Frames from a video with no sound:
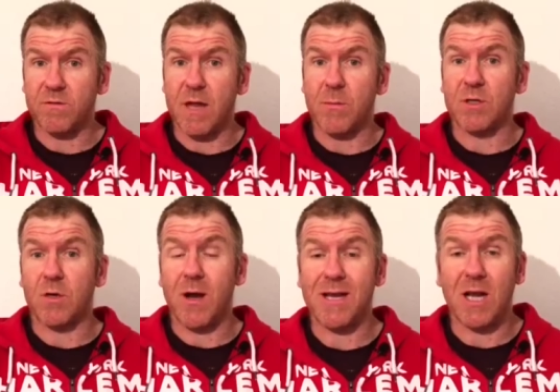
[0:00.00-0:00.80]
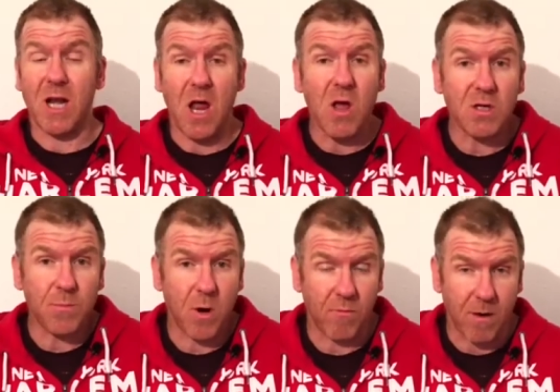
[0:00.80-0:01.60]
of democide
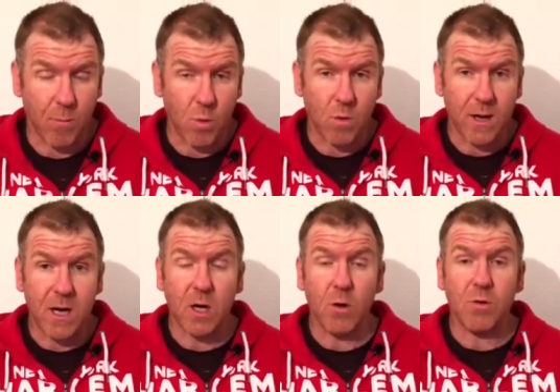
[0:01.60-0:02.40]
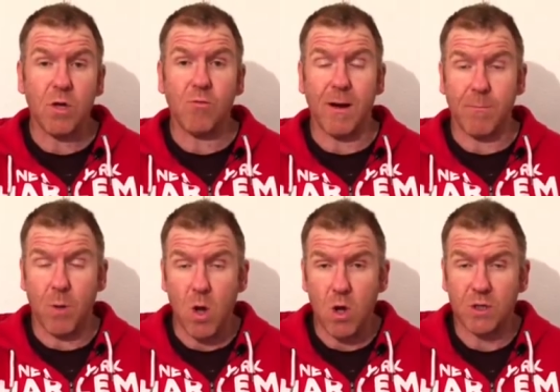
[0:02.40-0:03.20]
classed by Rummel include the
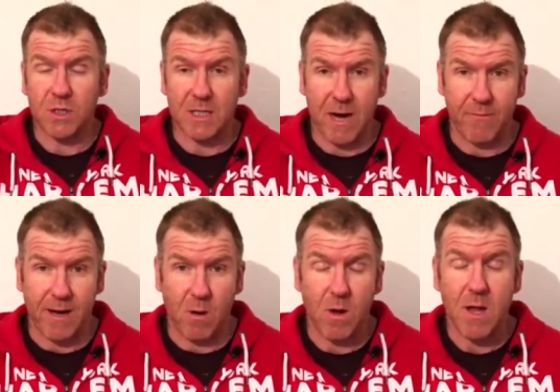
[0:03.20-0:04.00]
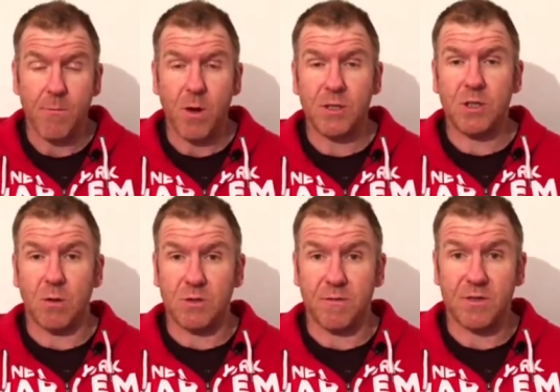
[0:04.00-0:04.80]
great purges carried out by
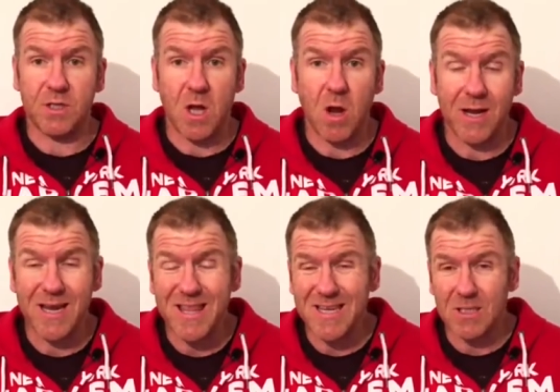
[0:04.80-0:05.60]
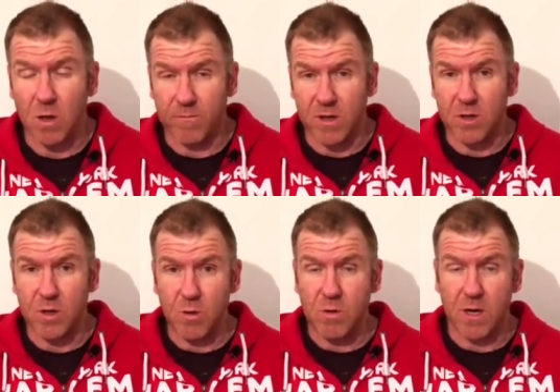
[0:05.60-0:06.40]
Joseph Stalin in the Soviet
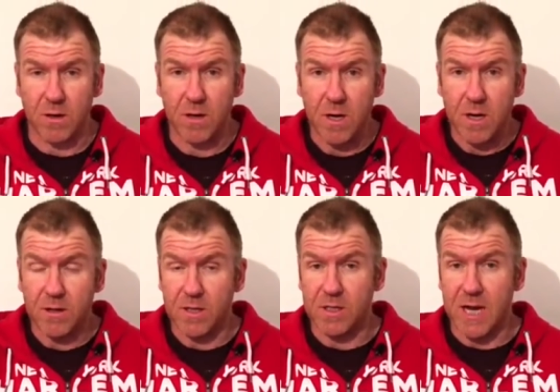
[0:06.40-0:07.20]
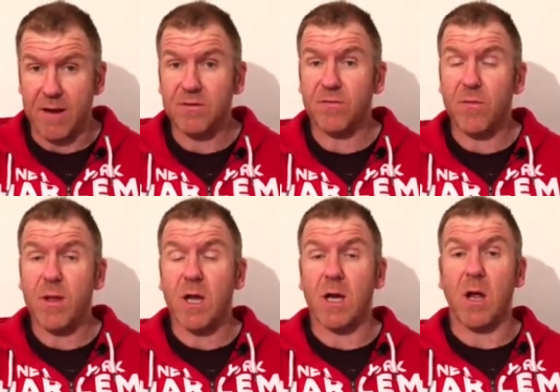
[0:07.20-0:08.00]
Union, the deaths from
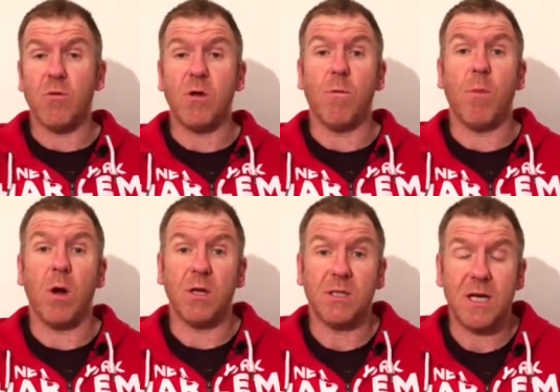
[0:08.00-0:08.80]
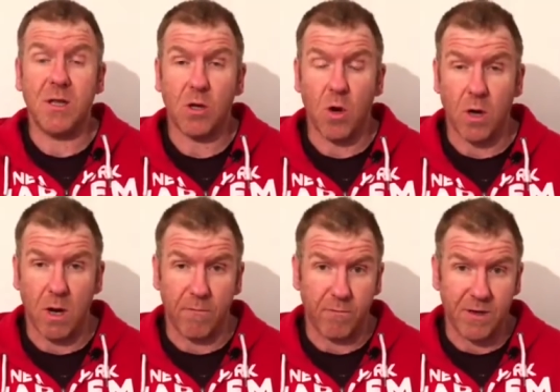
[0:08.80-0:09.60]
the colonial policy in the
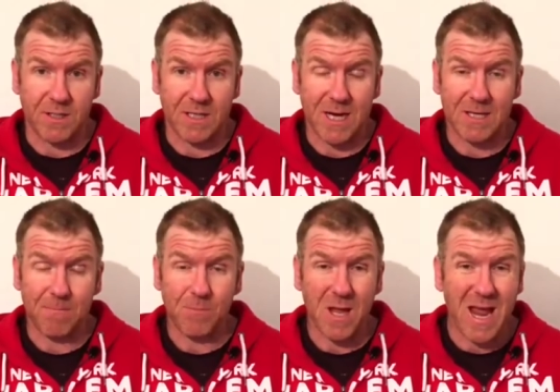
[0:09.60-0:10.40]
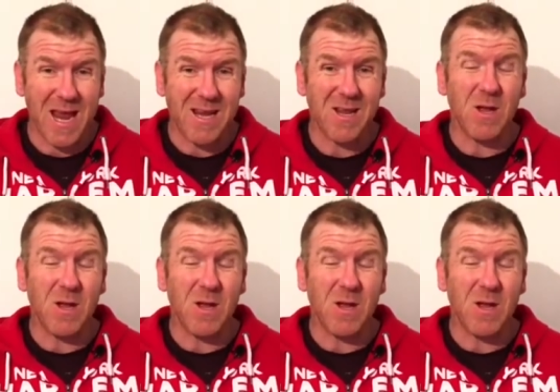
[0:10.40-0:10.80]
Congo Free State, and